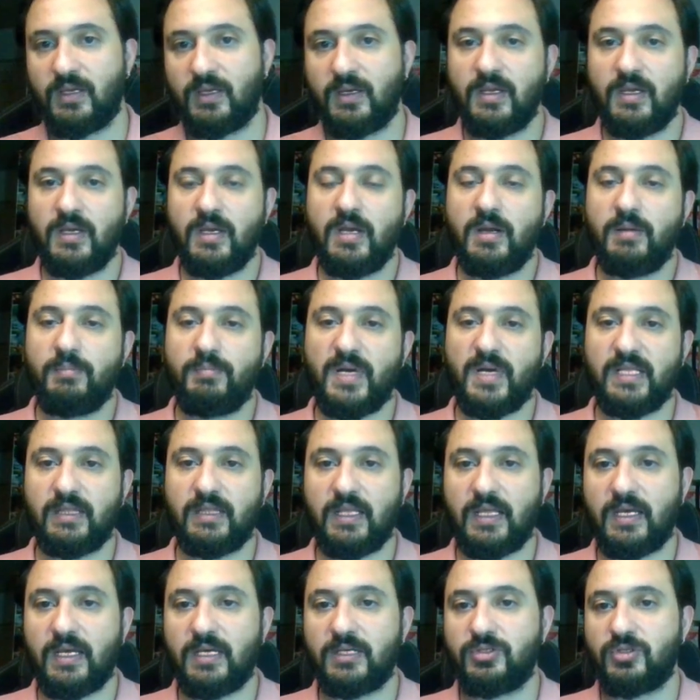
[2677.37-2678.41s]
Palladio
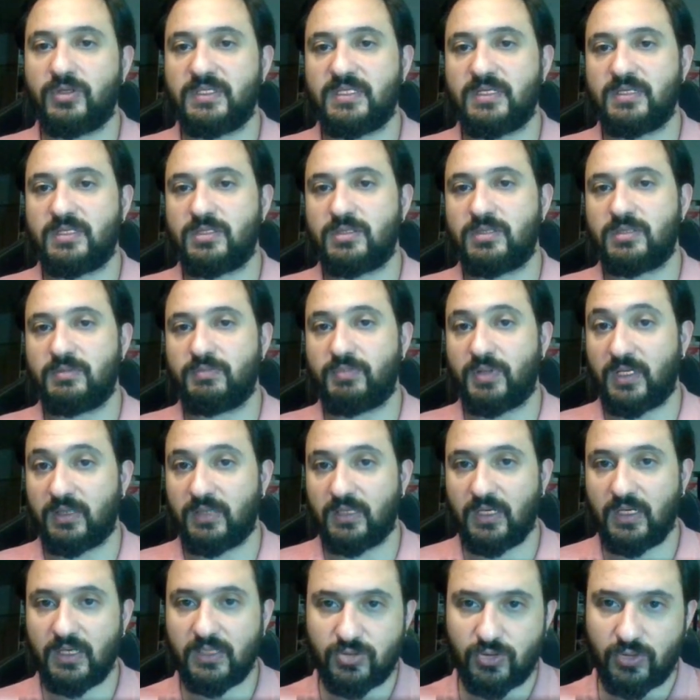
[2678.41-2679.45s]

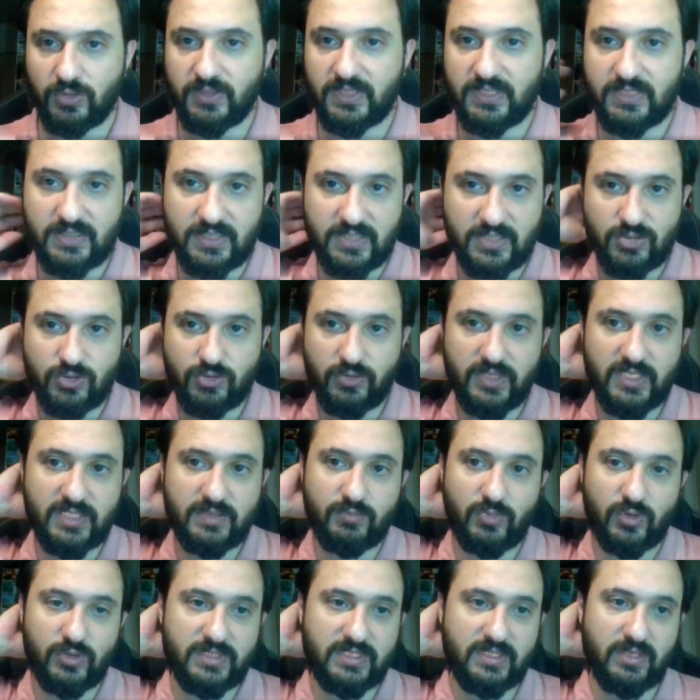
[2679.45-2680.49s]
is history's most
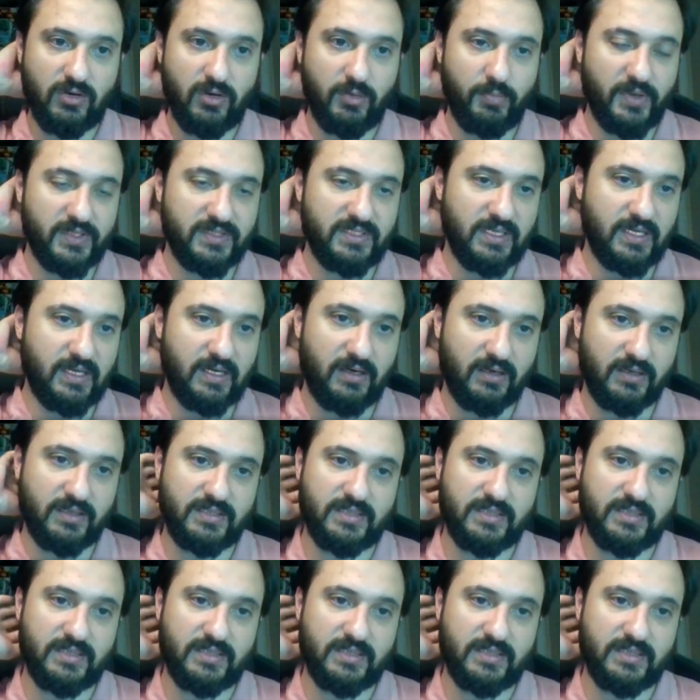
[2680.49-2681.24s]
therapeutic architect.